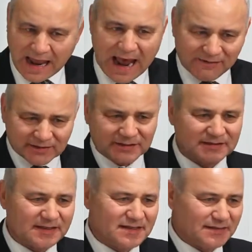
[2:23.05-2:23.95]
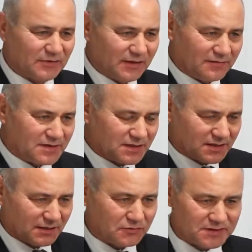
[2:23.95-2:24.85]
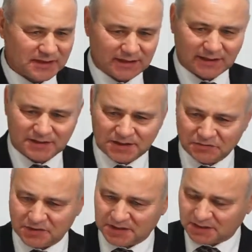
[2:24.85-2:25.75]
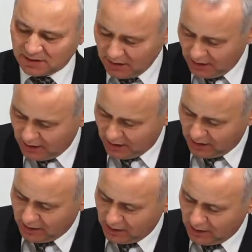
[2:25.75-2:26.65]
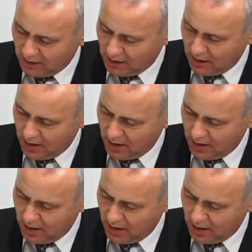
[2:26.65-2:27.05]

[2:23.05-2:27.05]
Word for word: I heard the testimony of sister who said that she was uh,